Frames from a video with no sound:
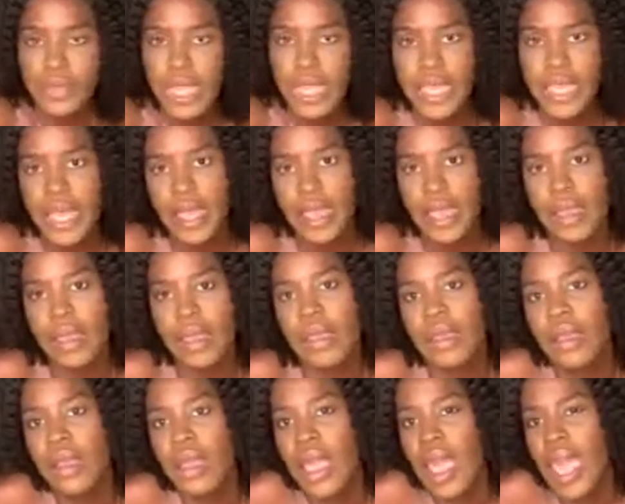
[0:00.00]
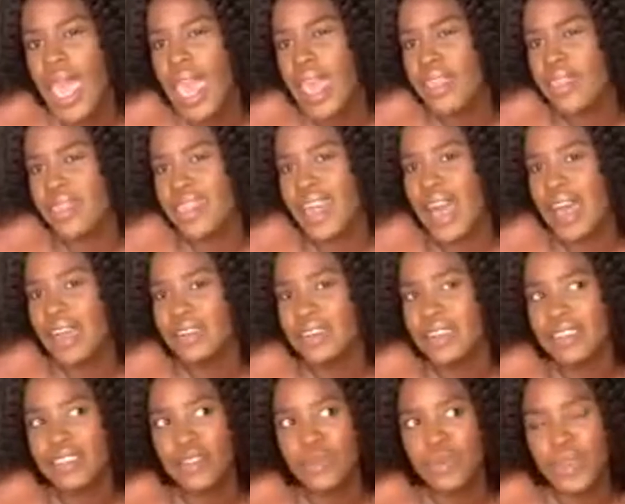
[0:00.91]
Yeah. And that
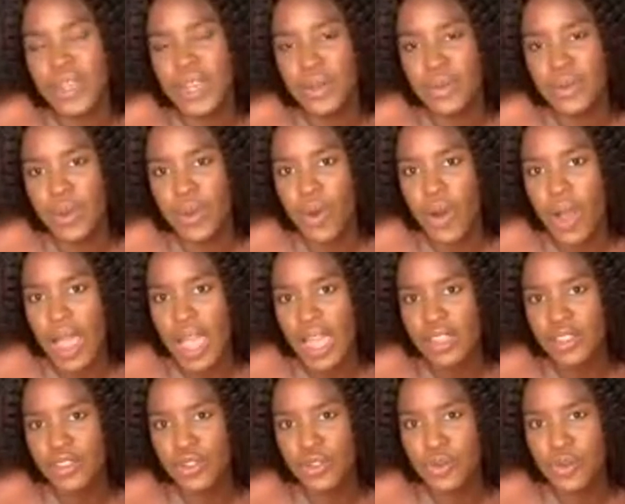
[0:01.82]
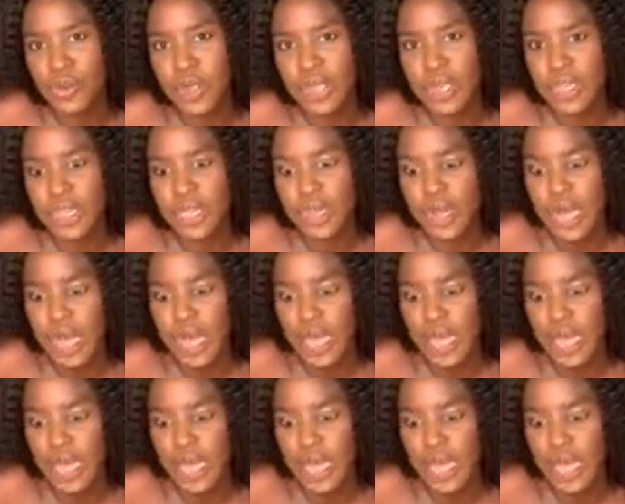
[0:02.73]
doesn't really require too many